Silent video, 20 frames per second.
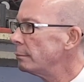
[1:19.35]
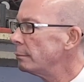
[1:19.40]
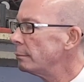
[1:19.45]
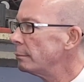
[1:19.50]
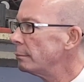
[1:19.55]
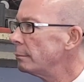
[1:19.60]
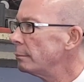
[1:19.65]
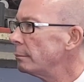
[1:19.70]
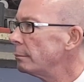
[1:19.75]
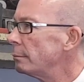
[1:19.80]

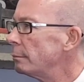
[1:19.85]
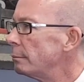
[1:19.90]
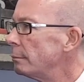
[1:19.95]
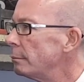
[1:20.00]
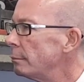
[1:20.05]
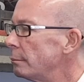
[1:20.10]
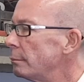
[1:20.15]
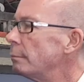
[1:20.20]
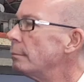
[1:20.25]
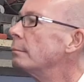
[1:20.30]

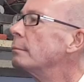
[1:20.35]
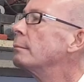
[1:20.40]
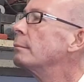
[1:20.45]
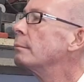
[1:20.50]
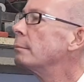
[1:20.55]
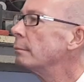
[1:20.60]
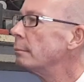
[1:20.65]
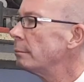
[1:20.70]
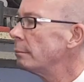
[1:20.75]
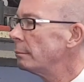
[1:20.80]

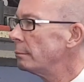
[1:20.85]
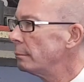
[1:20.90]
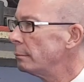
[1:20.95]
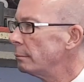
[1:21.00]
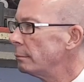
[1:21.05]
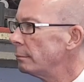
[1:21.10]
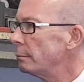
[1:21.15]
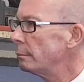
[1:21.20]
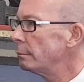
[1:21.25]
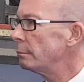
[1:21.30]

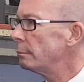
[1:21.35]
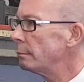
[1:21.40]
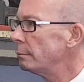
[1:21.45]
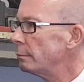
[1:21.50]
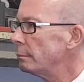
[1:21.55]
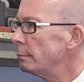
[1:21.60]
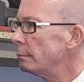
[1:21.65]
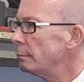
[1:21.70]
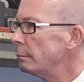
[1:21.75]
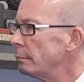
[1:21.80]

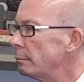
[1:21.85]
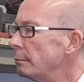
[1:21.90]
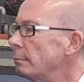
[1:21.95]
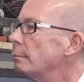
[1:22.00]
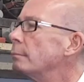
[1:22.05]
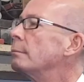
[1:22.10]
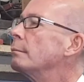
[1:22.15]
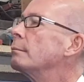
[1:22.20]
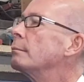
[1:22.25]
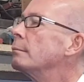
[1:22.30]

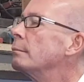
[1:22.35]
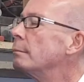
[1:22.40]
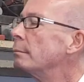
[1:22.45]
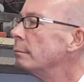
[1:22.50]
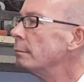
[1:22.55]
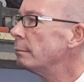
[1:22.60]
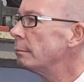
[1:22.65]
This person isn't speaking.